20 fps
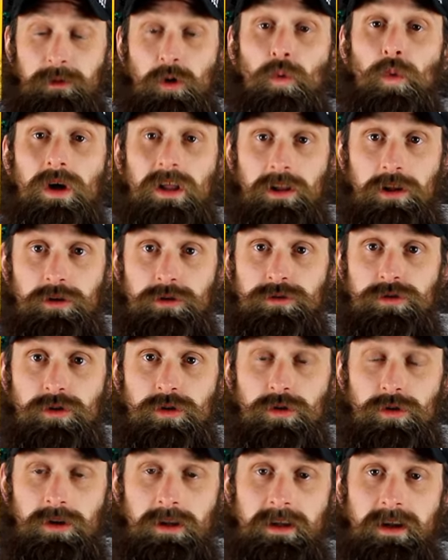You will lose
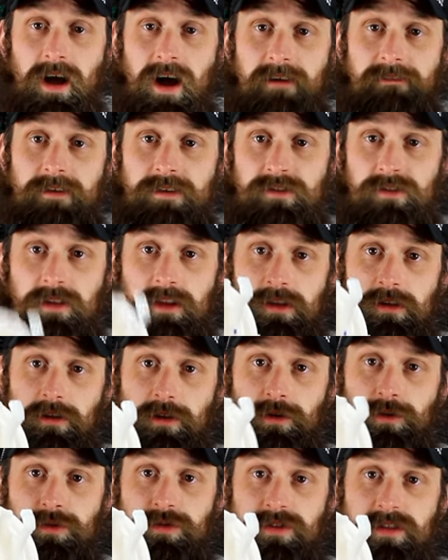coolant. Obviously, you'll
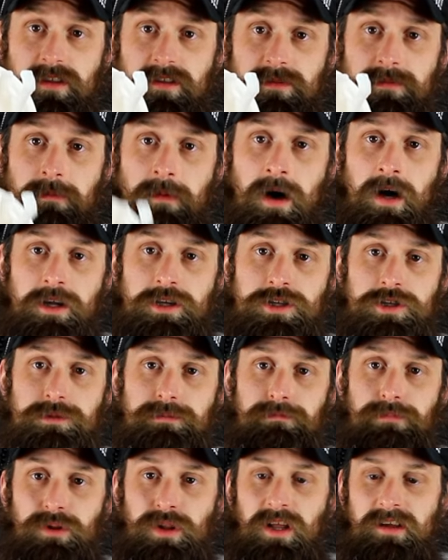lose this
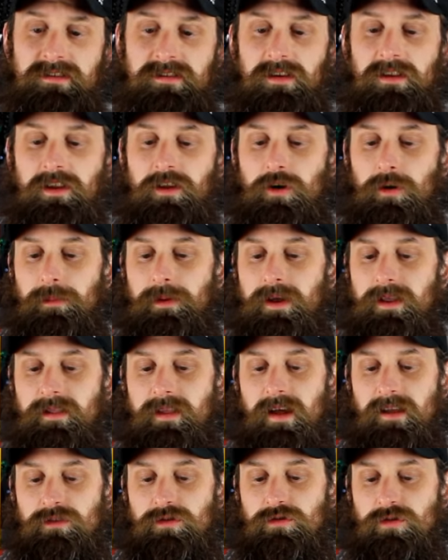much plus a little bit
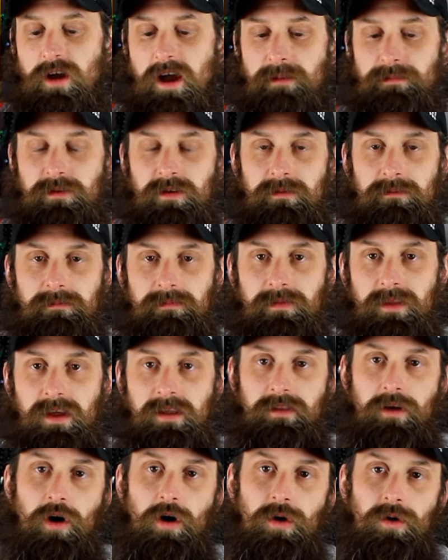that's trapped in
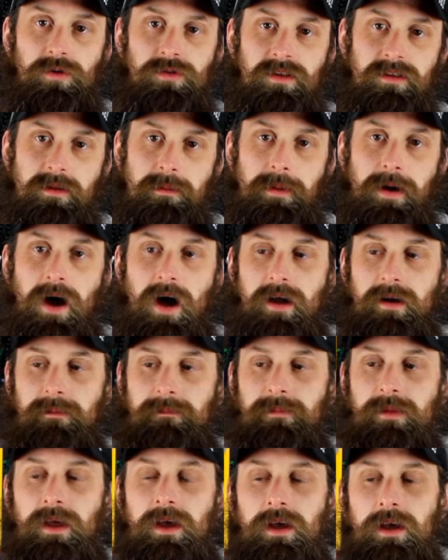the hose at the
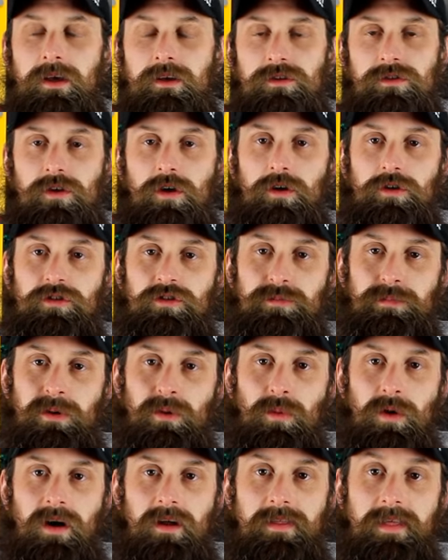bottom. So just be
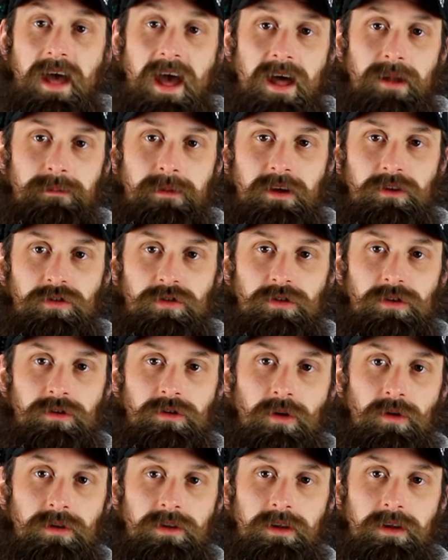aware of that. Make sure you
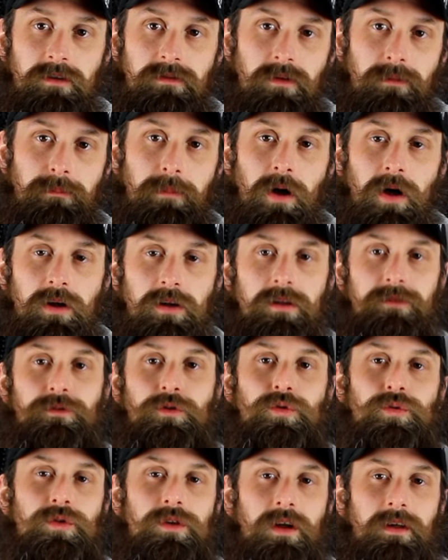don't leave a puddle of
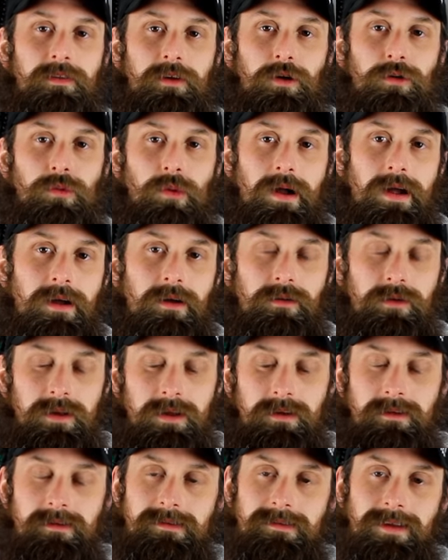coolant on the ground.
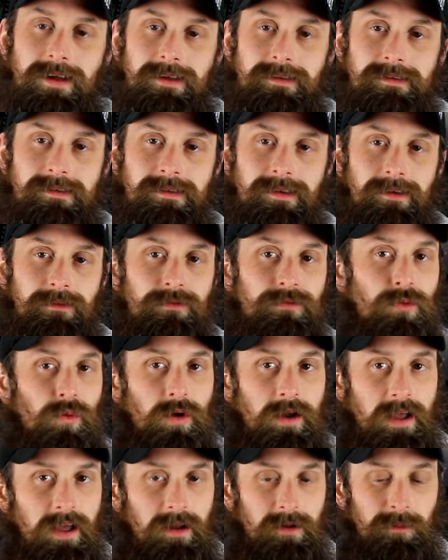It is not safe
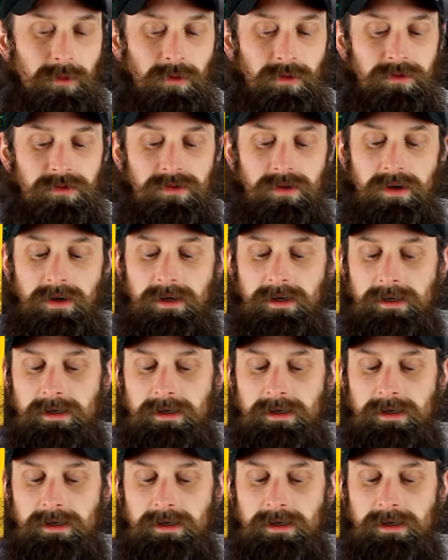for animals.